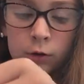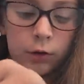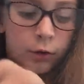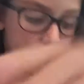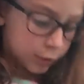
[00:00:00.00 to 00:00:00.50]

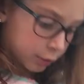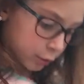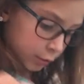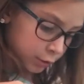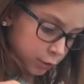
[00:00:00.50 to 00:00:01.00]
Okay,
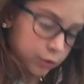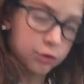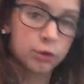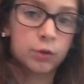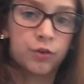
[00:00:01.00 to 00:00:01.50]

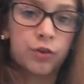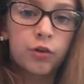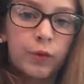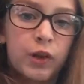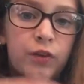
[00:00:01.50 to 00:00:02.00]
so my
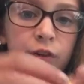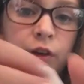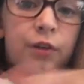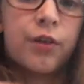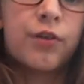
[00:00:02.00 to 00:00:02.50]
first piece
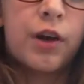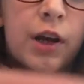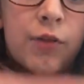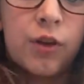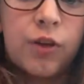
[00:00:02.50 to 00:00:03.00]
is this
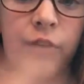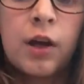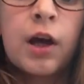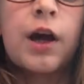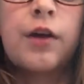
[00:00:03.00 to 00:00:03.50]
tiny piece.
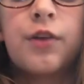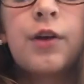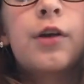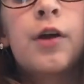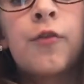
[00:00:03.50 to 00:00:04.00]
I
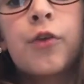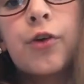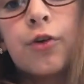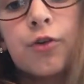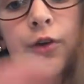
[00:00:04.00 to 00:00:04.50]
think
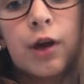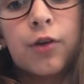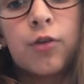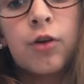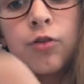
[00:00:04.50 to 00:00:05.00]
your
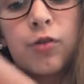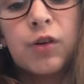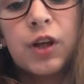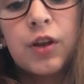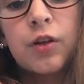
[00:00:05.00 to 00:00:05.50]
size should
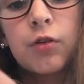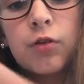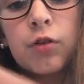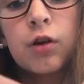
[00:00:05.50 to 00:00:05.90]
be this.